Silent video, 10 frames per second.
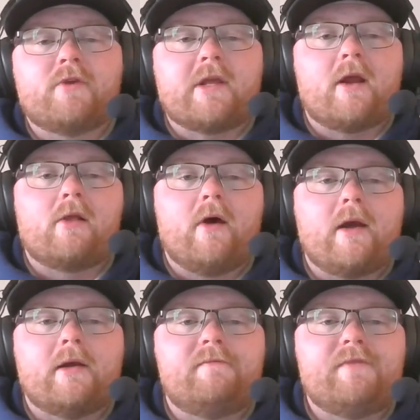for
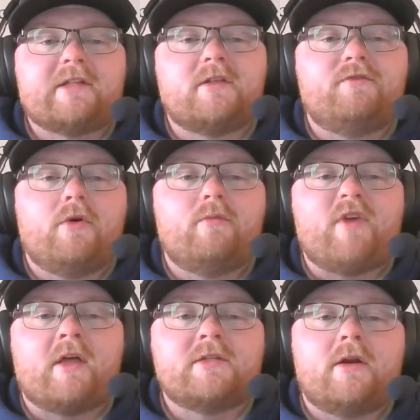Carolina, and that's in the form
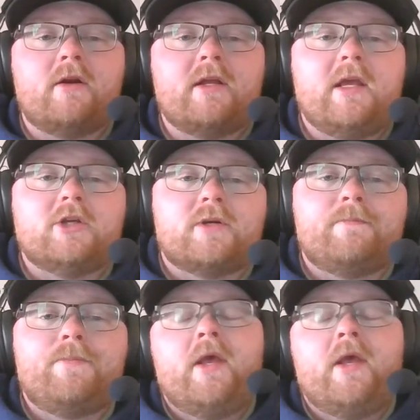of Alexander Nikishin.